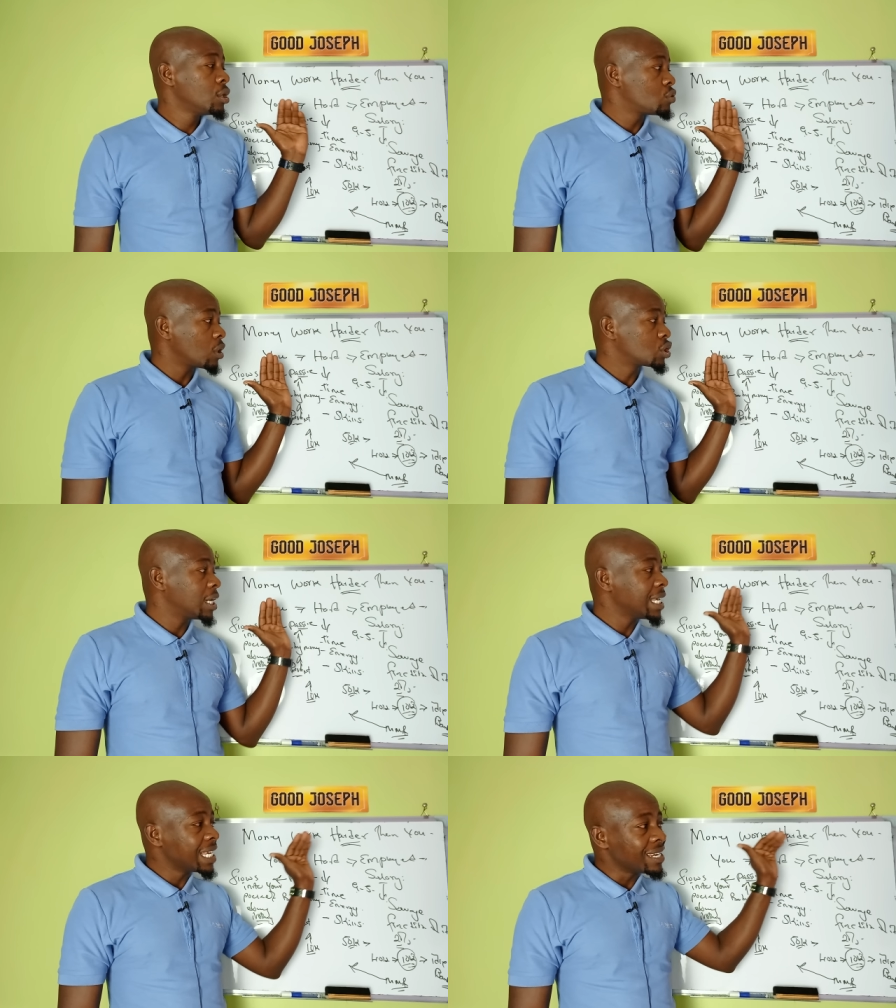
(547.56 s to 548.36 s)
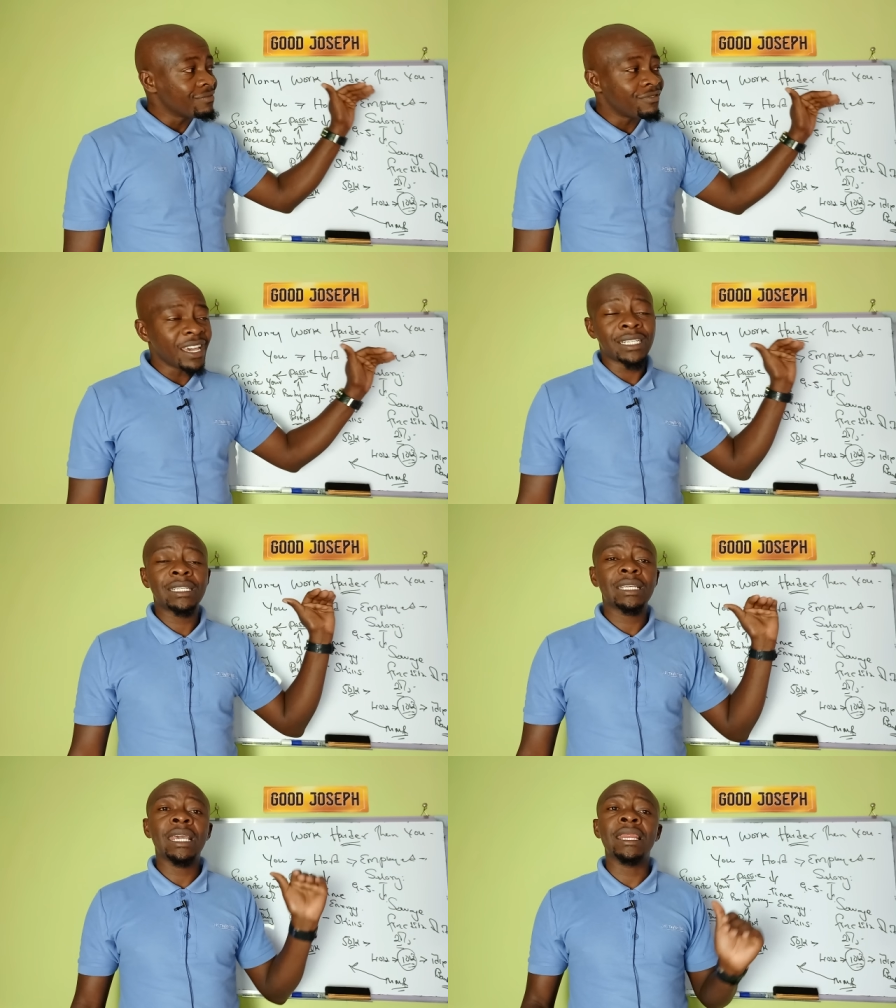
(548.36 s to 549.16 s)
to actually
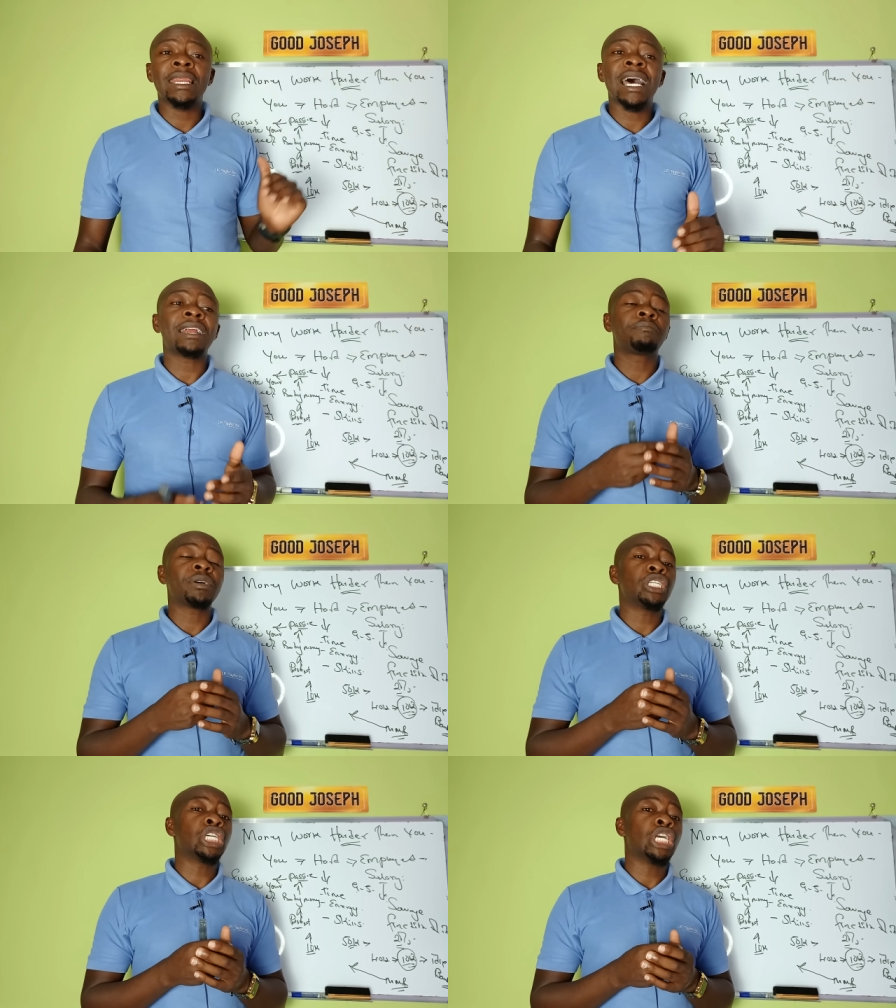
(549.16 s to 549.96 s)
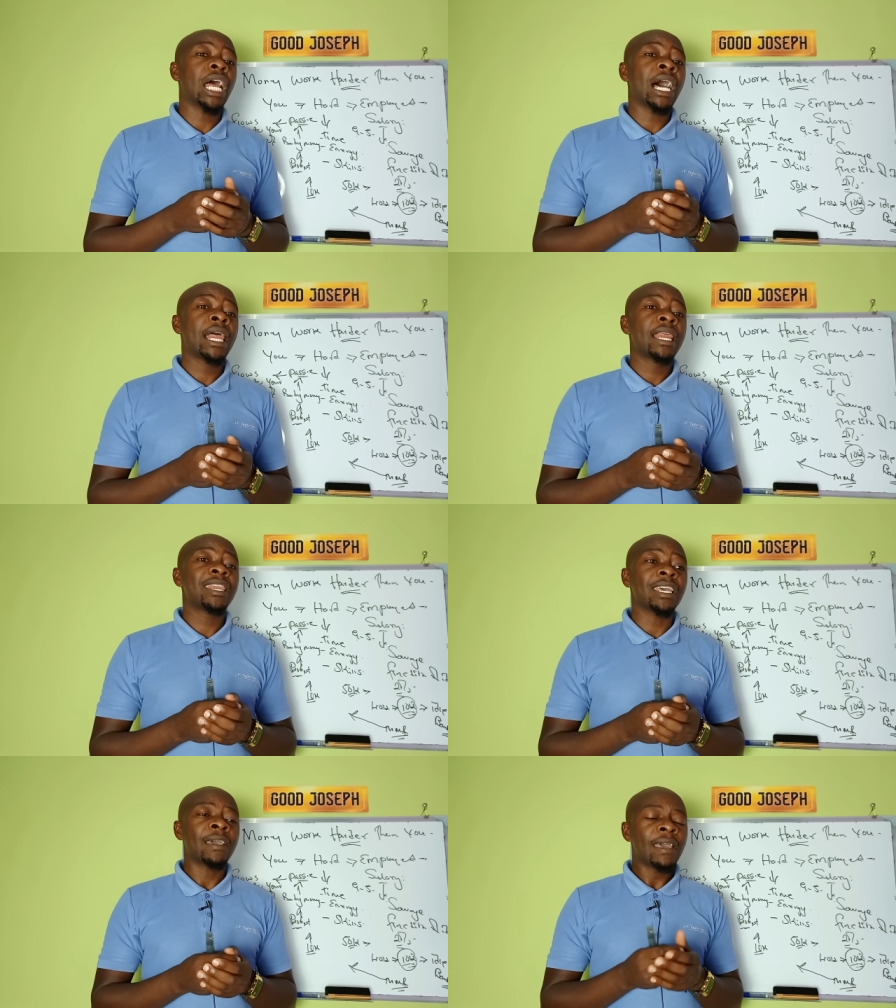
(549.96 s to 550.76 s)
invest in that particular
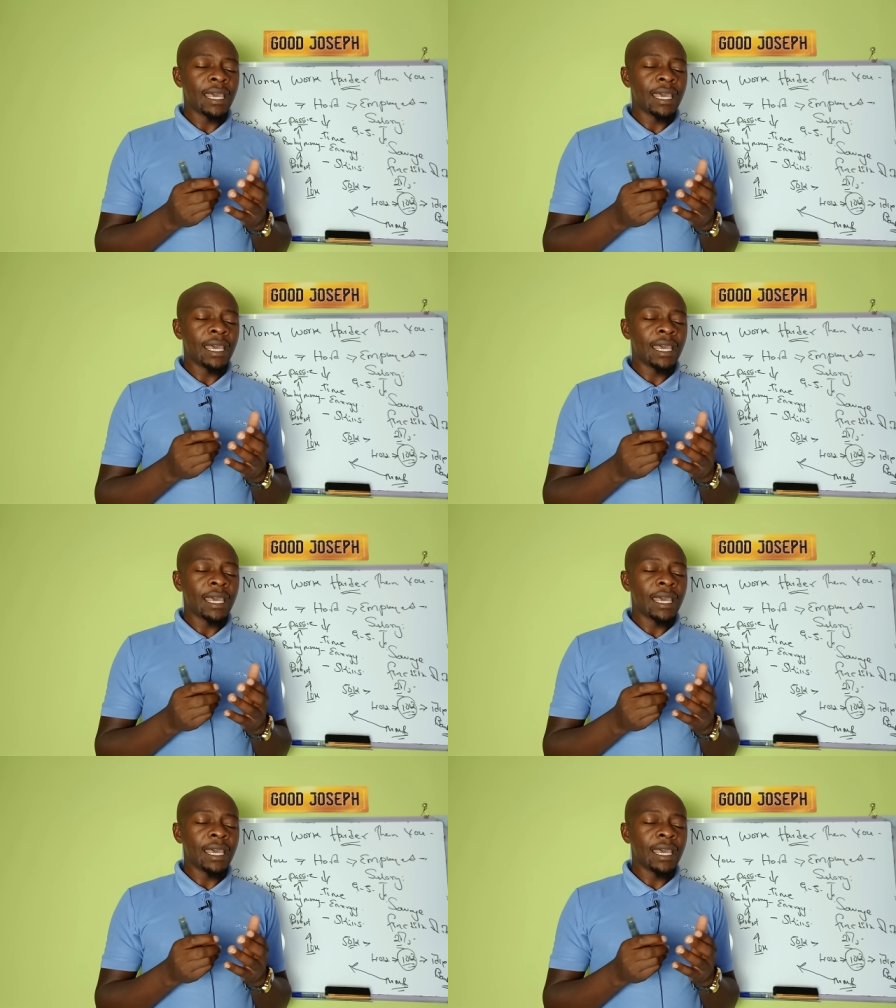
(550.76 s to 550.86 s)
thing.